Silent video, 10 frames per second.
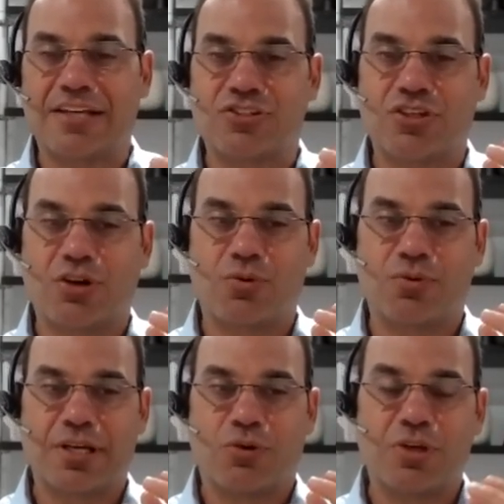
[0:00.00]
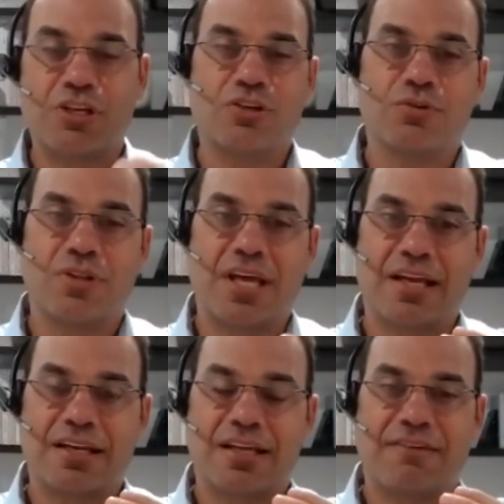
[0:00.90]
And so we knew
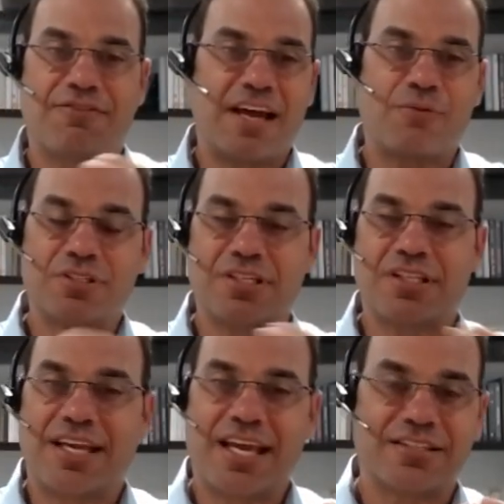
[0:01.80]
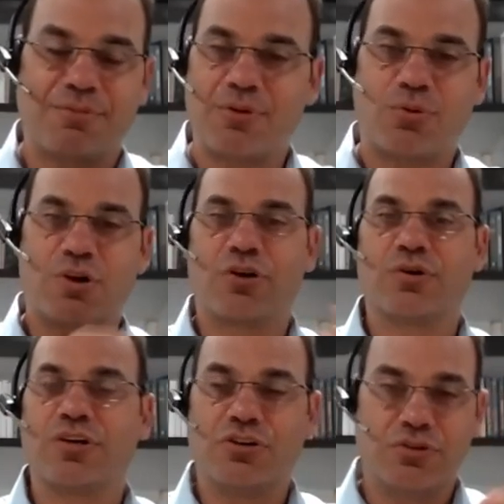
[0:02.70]
that if that wasn't the case, if people weren't
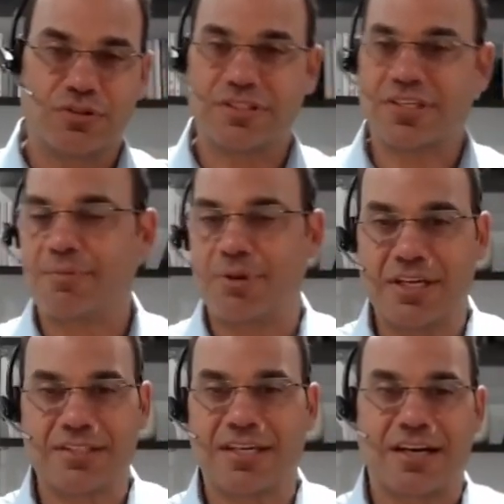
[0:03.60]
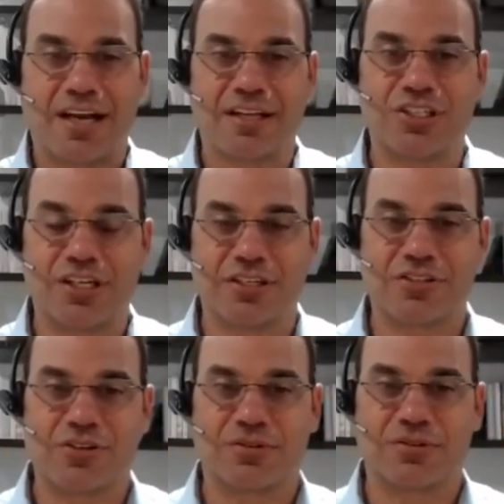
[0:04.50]
going to Google and typing in technology
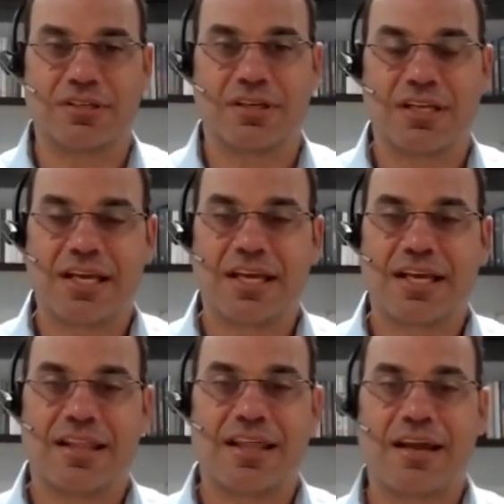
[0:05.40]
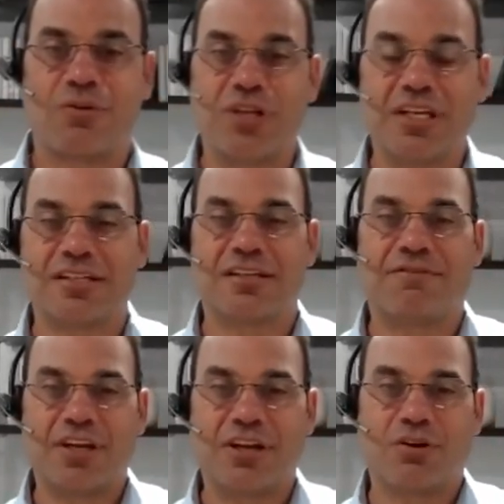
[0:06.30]
consultant, then we needed to
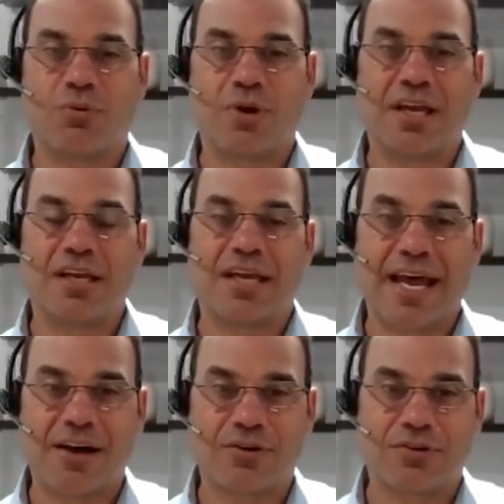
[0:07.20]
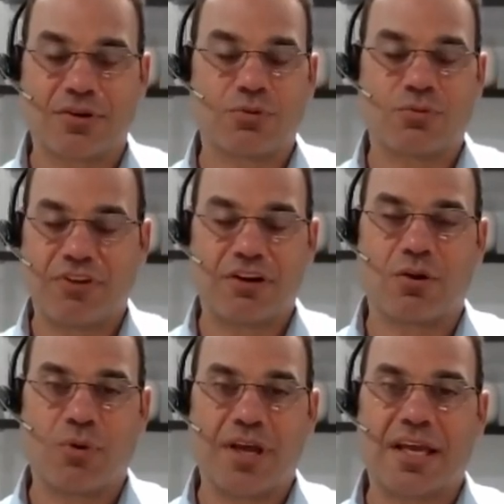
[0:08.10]
figure a way out or
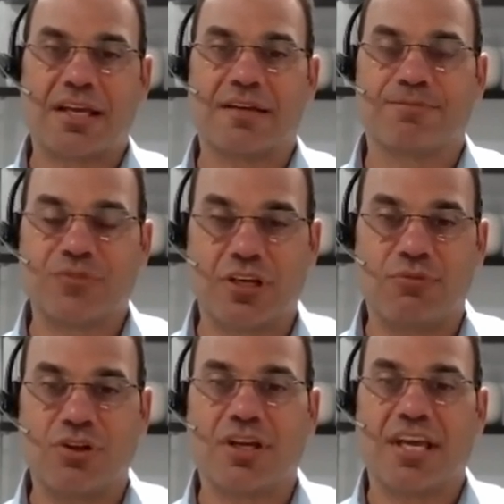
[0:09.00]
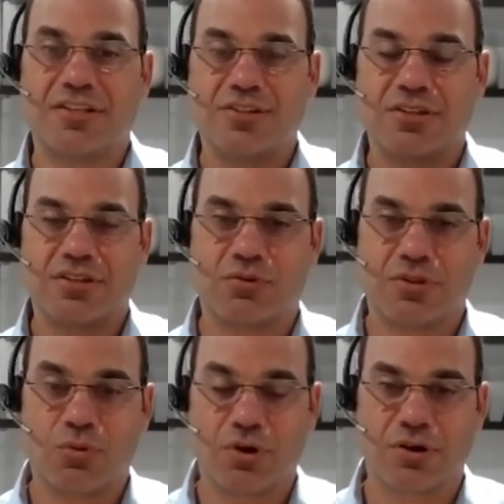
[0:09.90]
figure a way to communicate to the,
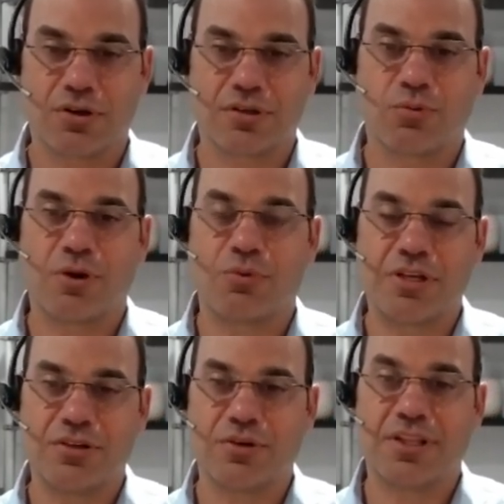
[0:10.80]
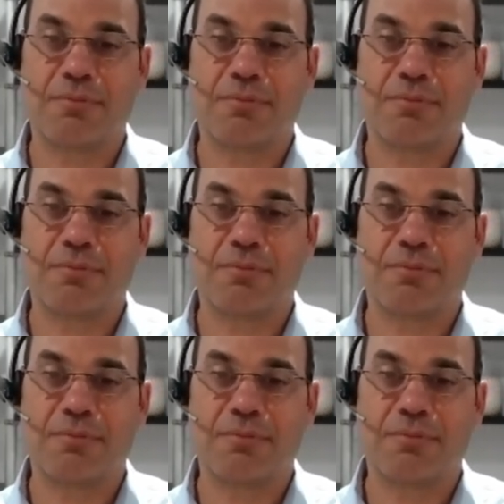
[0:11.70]
the world what we do.